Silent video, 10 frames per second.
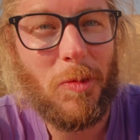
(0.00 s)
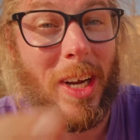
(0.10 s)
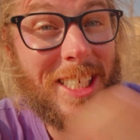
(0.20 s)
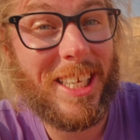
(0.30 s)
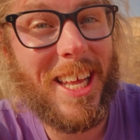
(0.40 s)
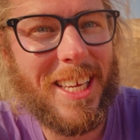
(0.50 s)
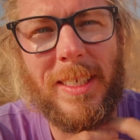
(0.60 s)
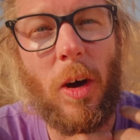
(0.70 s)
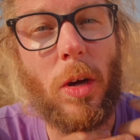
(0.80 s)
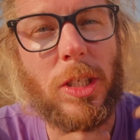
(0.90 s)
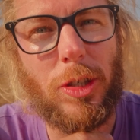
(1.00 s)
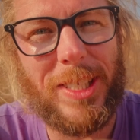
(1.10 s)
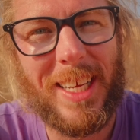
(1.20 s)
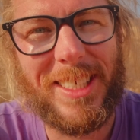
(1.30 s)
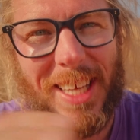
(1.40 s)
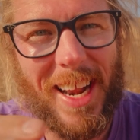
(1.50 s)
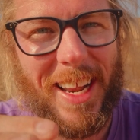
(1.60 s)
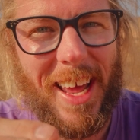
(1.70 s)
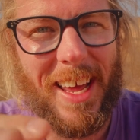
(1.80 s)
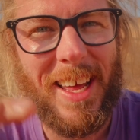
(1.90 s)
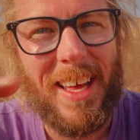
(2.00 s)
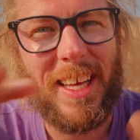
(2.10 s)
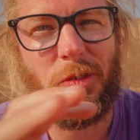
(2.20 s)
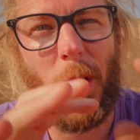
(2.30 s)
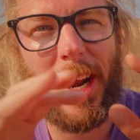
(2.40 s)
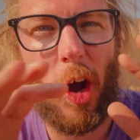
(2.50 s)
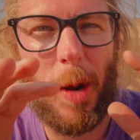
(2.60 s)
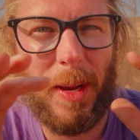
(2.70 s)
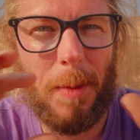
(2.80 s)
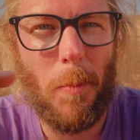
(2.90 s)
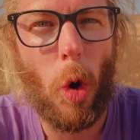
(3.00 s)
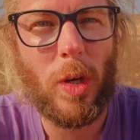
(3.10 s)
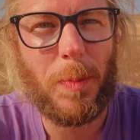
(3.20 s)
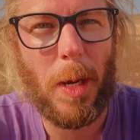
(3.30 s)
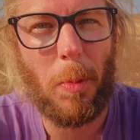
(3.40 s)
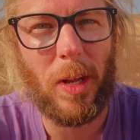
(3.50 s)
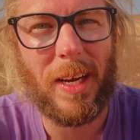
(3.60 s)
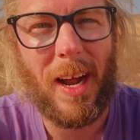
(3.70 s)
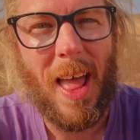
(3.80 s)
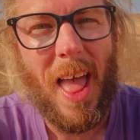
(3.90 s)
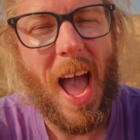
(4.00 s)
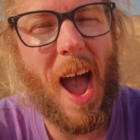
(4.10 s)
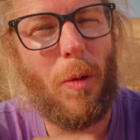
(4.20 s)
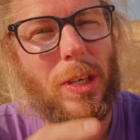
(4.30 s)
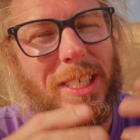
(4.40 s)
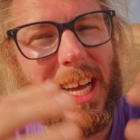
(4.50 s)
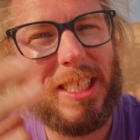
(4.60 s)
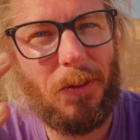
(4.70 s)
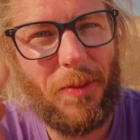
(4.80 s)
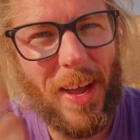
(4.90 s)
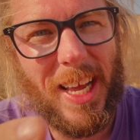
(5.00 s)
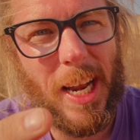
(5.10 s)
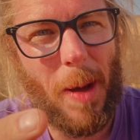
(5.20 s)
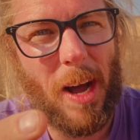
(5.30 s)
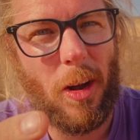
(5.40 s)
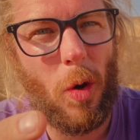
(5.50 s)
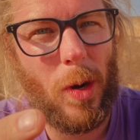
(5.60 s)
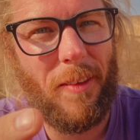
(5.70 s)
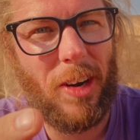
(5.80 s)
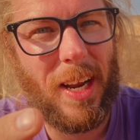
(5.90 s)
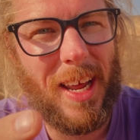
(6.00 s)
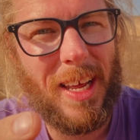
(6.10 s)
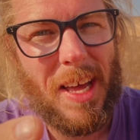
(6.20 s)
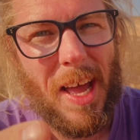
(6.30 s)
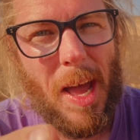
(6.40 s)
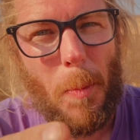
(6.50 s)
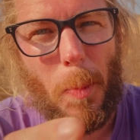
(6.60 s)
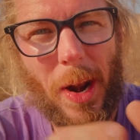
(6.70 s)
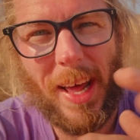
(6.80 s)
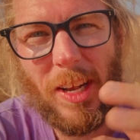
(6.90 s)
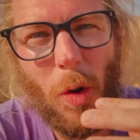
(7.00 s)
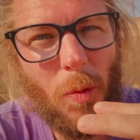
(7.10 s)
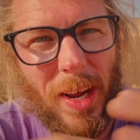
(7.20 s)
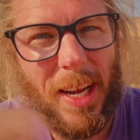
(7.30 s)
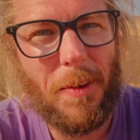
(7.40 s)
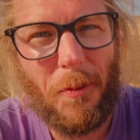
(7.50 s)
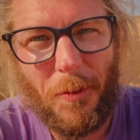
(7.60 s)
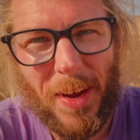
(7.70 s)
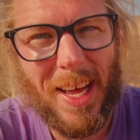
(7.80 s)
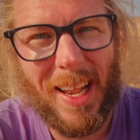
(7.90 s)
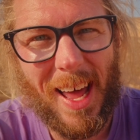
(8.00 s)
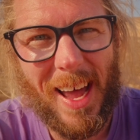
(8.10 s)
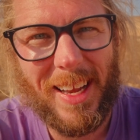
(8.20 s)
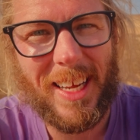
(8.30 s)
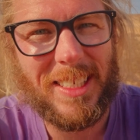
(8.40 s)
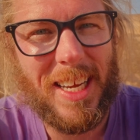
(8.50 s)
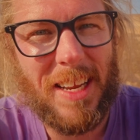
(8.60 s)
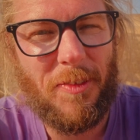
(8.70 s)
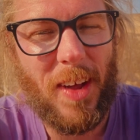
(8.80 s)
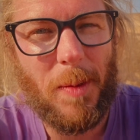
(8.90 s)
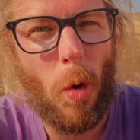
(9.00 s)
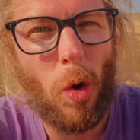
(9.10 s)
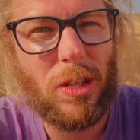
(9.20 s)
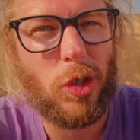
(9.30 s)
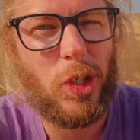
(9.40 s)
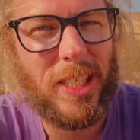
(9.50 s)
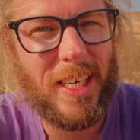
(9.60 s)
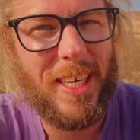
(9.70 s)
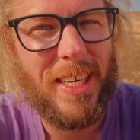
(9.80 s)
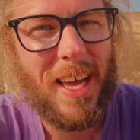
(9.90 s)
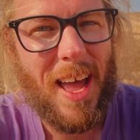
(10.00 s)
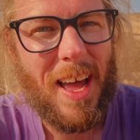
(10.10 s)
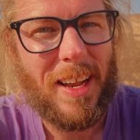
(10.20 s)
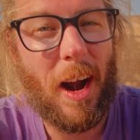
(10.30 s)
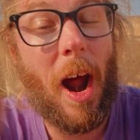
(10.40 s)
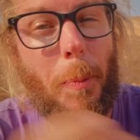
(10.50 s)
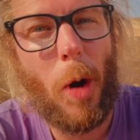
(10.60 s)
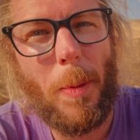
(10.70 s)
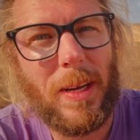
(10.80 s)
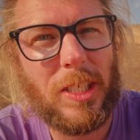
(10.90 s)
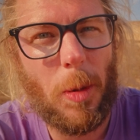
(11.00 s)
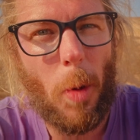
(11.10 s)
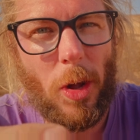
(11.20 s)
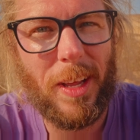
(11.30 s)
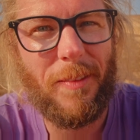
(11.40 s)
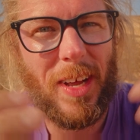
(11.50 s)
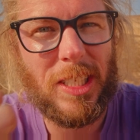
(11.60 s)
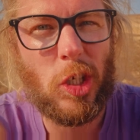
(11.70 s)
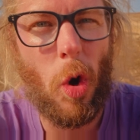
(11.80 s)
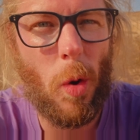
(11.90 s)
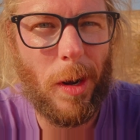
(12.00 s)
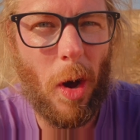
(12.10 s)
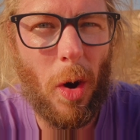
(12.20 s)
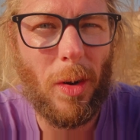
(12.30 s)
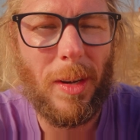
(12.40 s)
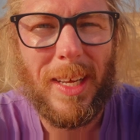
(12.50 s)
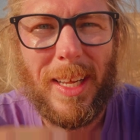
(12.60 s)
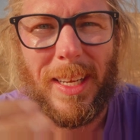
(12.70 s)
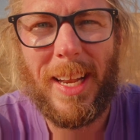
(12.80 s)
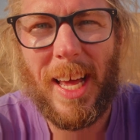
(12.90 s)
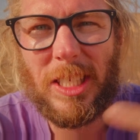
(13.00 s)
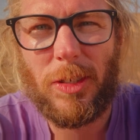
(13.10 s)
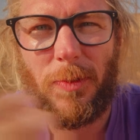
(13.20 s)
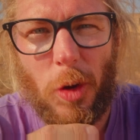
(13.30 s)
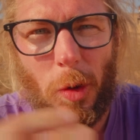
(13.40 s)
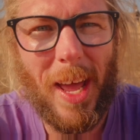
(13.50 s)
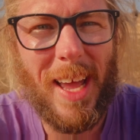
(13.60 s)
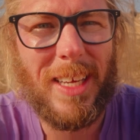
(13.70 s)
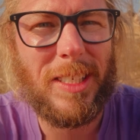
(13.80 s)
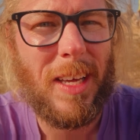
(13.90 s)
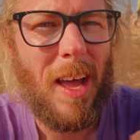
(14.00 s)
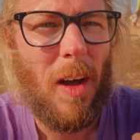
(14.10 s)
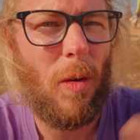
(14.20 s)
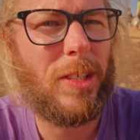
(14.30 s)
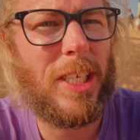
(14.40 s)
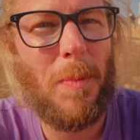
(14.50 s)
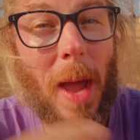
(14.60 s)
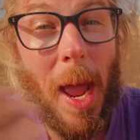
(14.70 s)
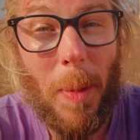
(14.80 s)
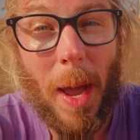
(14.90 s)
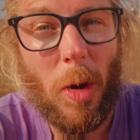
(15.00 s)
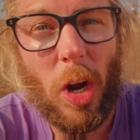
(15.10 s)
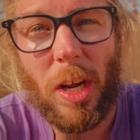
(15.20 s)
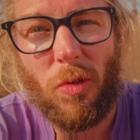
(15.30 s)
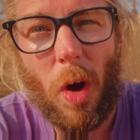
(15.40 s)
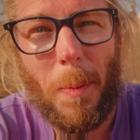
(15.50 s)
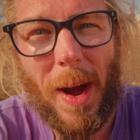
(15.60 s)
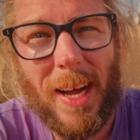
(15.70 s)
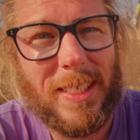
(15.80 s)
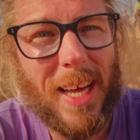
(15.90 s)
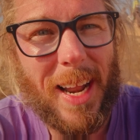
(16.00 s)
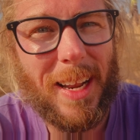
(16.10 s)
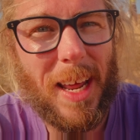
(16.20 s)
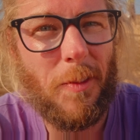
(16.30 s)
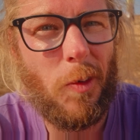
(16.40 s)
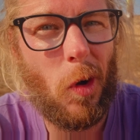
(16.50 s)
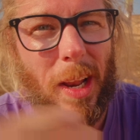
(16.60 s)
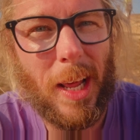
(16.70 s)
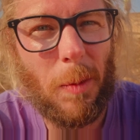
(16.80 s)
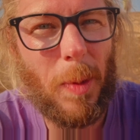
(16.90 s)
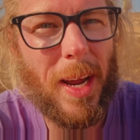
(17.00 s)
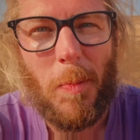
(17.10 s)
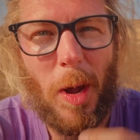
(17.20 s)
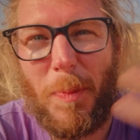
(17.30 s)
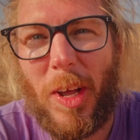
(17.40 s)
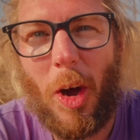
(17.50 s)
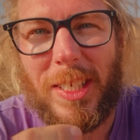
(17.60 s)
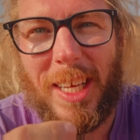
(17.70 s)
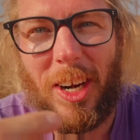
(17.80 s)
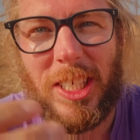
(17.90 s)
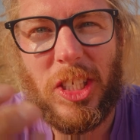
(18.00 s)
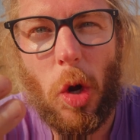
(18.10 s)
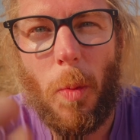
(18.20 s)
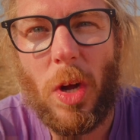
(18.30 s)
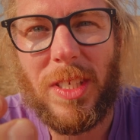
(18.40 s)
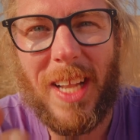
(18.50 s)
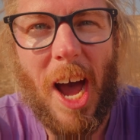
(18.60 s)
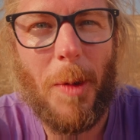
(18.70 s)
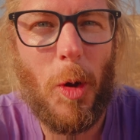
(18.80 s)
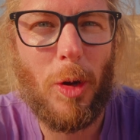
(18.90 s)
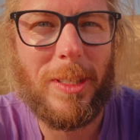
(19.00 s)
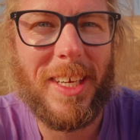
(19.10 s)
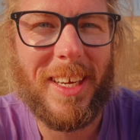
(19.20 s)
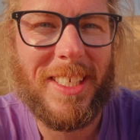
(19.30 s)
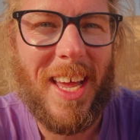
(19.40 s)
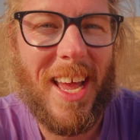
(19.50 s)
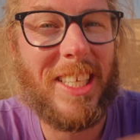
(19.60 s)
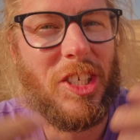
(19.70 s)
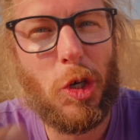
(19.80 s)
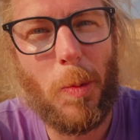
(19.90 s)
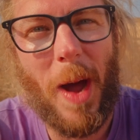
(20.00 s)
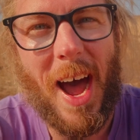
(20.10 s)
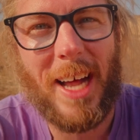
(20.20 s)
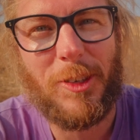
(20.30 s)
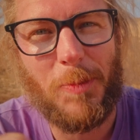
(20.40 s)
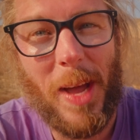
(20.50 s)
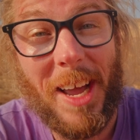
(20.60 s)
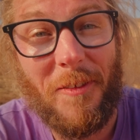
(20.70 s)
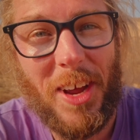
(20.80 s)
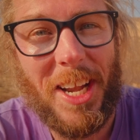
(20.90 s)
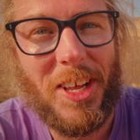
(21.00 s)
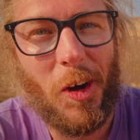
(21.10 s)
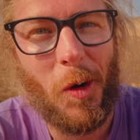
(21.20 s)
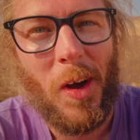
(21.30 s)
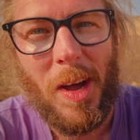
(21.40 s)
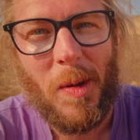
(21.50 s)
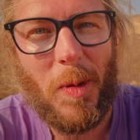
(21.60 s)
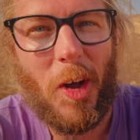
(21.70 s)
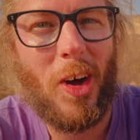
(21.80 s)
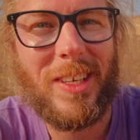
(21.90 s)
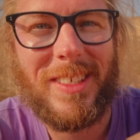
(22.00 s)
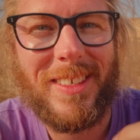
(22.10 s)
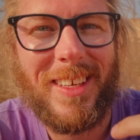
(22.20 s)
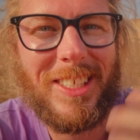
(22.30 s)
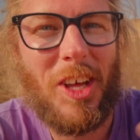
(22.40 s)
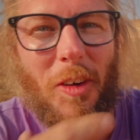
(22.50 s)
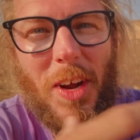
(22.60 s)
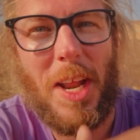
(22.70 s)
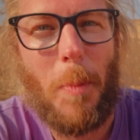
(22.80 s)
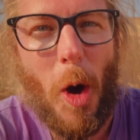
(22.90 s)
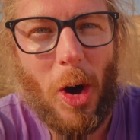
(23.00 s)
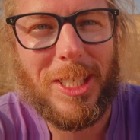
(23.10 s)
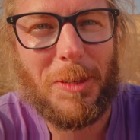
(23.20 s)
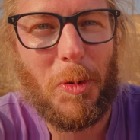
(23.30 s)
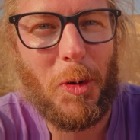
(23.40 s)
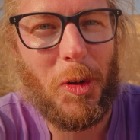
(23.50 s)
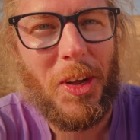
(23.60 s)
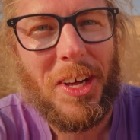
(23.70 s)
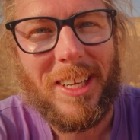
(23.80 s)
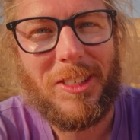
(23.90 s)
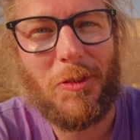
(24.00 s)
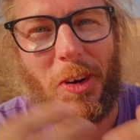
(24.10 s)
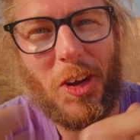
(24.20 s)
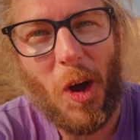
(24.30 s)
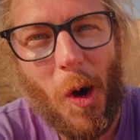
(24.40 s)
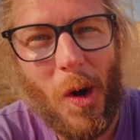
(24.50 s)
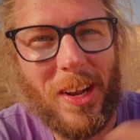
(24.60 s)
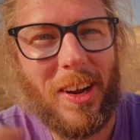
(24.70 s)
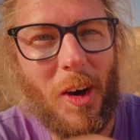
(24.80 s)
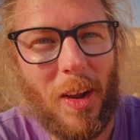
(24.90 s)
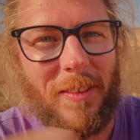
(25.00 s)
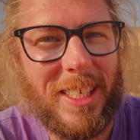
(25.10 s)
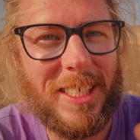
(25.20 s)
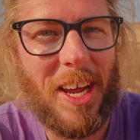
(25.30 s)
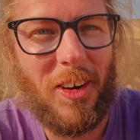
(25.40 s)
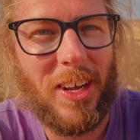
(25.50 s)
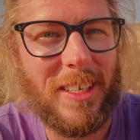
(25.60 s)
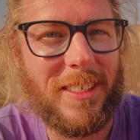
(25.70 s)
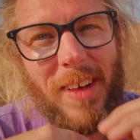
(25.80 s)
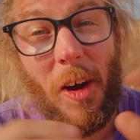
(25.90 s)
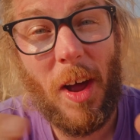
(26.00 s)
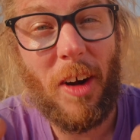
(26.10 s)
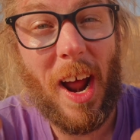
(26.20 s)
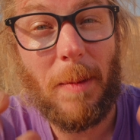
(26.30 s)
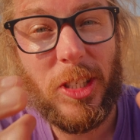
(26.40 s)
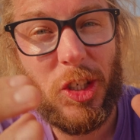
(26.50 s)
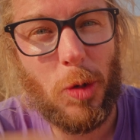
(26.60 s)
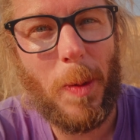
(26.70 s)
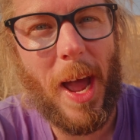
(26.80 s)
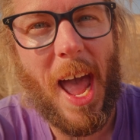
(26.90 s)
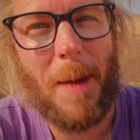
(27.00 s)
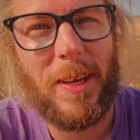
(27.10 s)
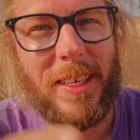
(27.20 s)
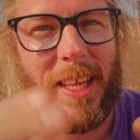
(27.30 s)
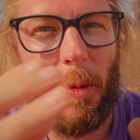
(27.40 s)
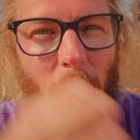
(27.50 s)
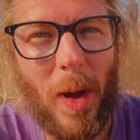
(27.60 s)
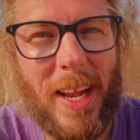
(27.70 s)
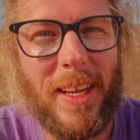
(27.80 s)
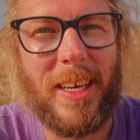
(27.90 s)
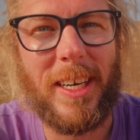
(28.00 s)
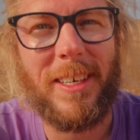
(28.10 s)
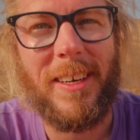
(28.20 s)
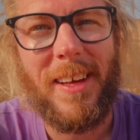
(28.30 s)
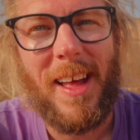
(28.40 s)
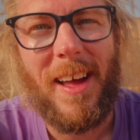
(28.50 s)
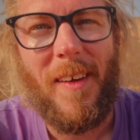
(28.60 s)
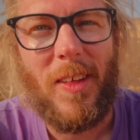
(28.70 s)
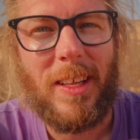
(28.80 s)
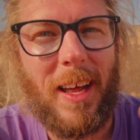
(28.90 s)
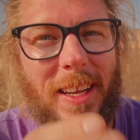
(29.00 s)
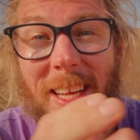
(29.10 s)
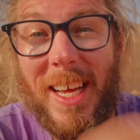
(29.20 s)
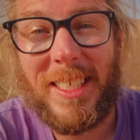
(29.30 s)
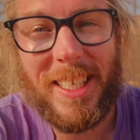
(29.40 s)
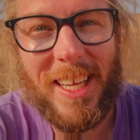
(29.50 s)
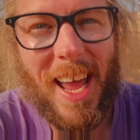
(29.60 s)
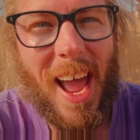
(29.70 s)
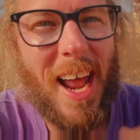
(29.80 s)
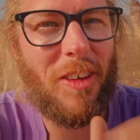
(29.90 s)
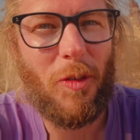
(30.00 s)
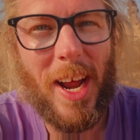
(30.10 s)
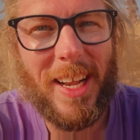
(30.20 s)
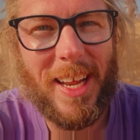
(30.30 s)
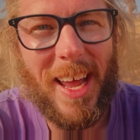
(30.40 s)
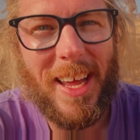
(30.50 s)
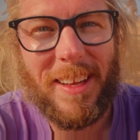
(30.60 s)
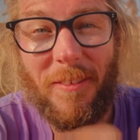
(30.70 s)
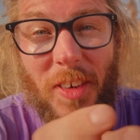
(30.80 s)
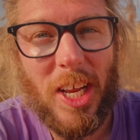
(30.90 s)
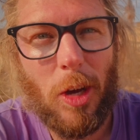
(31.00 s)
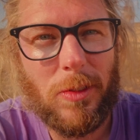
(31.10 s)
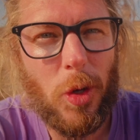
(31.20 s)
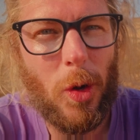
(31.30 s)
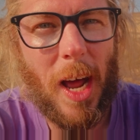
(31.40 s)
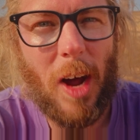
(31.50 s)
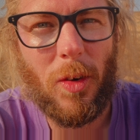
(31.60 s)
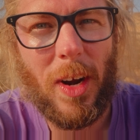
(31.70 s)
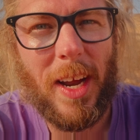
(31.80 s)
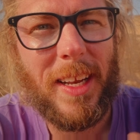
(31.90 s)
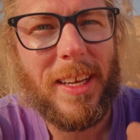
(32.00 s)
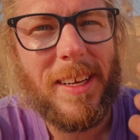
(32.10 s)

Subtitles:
which it is. He also said Saturday is where there are going to be the most people here. I was actually thinking about going every day, but I don't really feel like there's anything more to see. There are probably some other events going on the next few days. We'll see, maybe I'm gonna drop by Saturday for a little bit, but because there is so much loud music, it's super hard to make a video because it's not really possible to record in all of these areas. However, I'm super happy that we went here. And yesterday I had a great day, the video turned out great,